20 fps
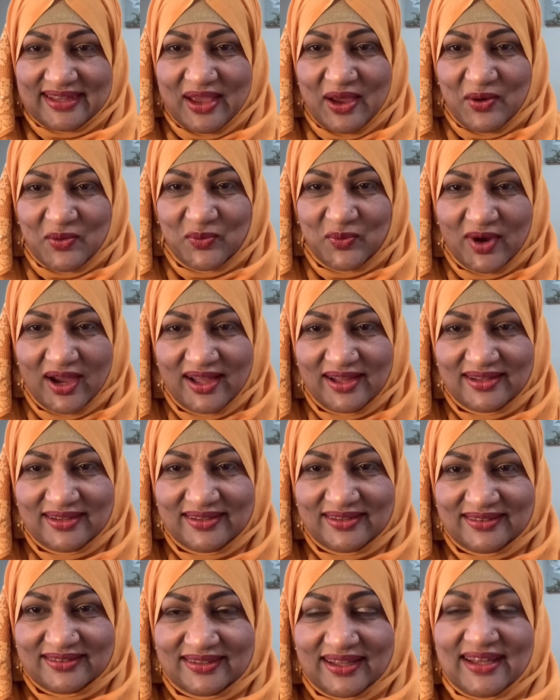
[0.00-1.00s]
Well,
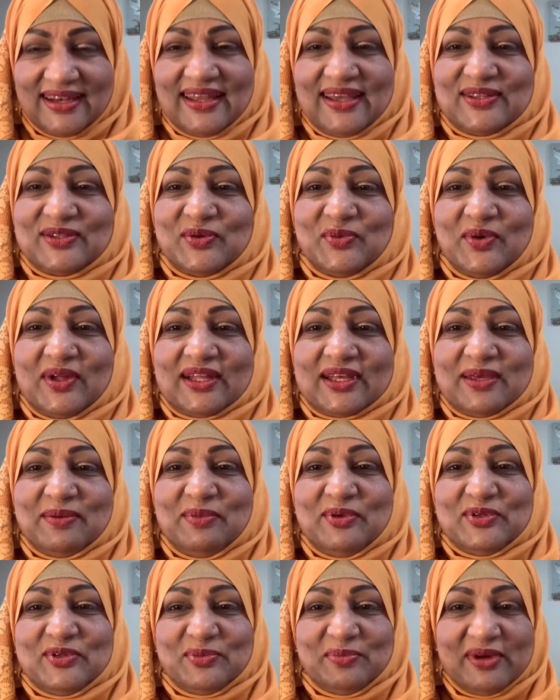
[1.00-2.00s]
I'd like to welcome you
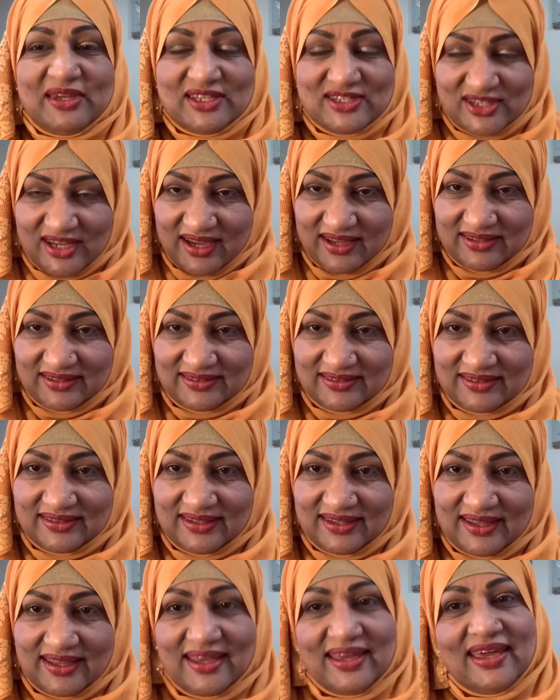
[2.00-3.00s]
to my channel,
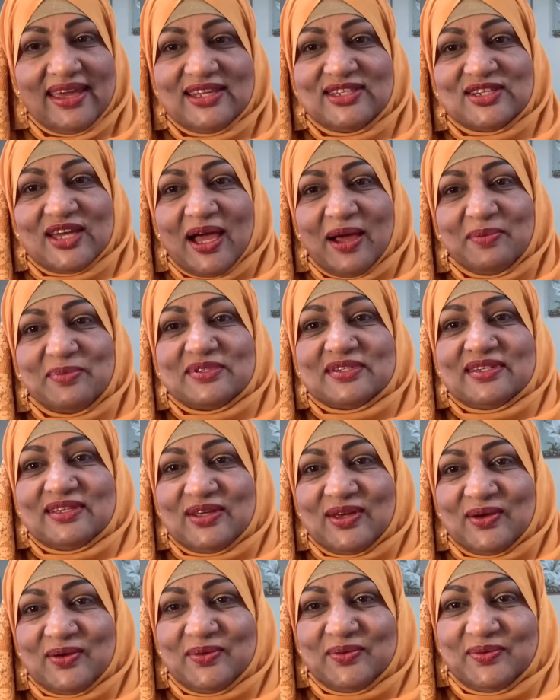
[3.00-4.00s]

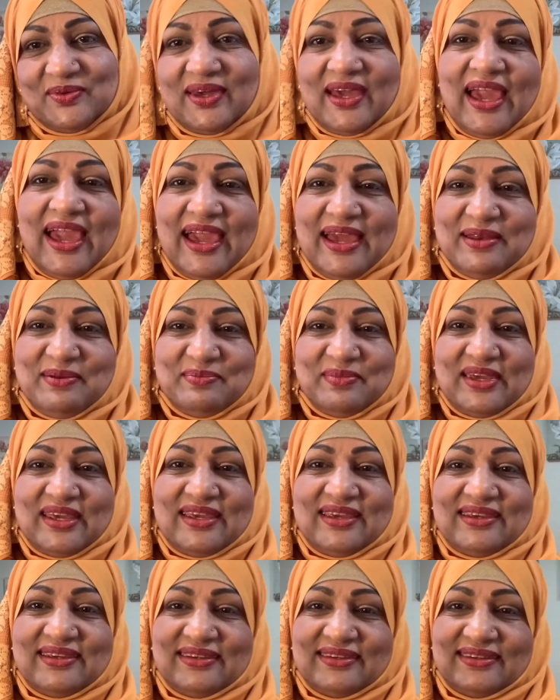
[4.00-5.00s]
Hijabz&You and
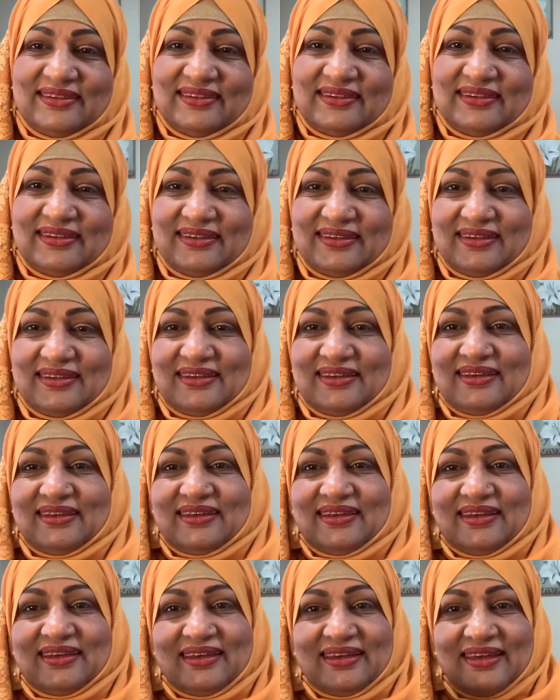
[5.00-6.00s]
me.
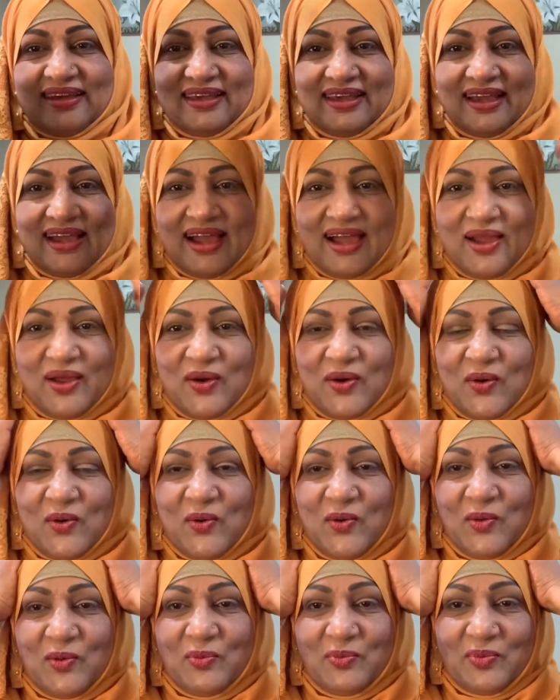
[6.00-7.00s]
I
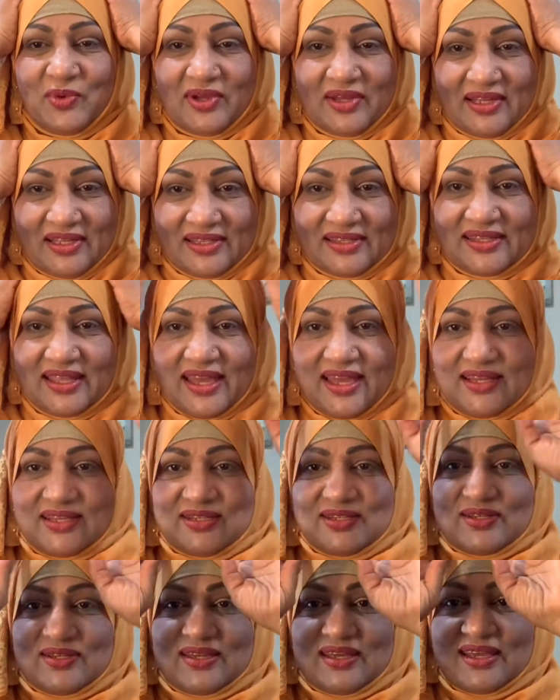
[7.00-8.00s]
hope that
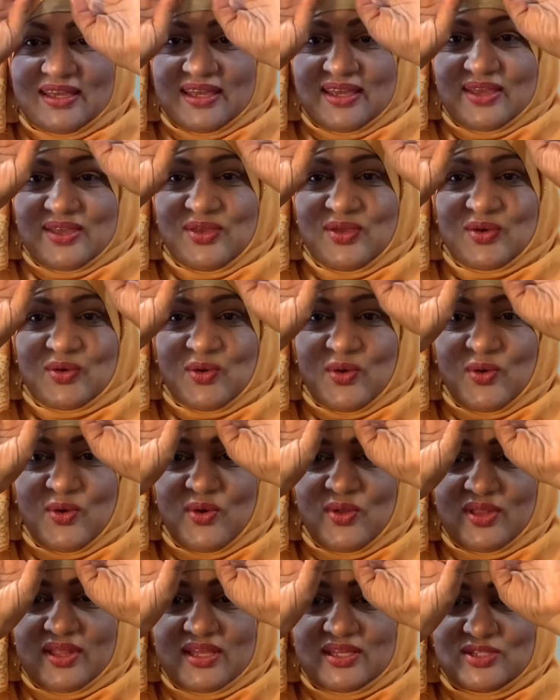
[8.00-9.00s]
you're all
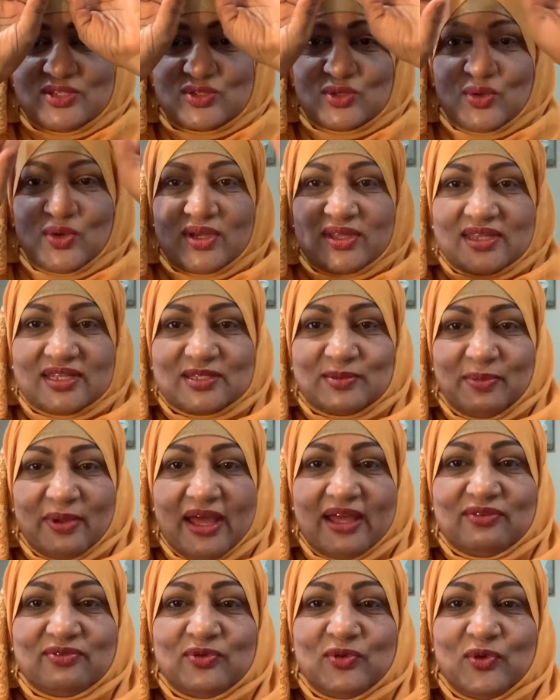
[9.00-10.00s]
enjoying this
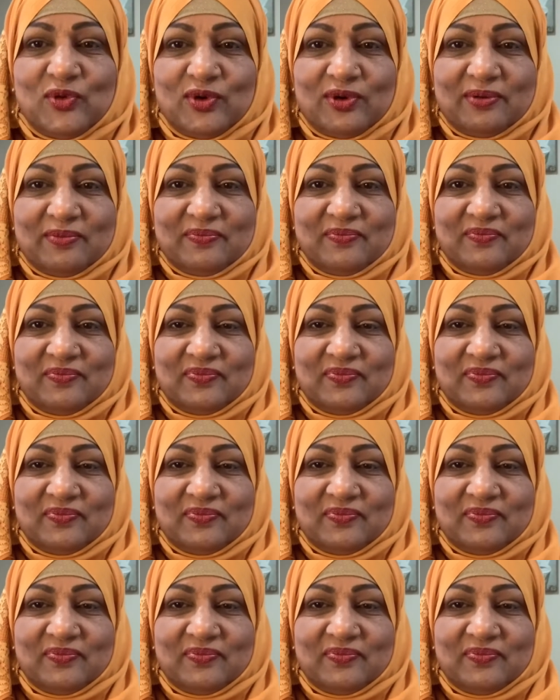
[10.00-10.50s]
platform.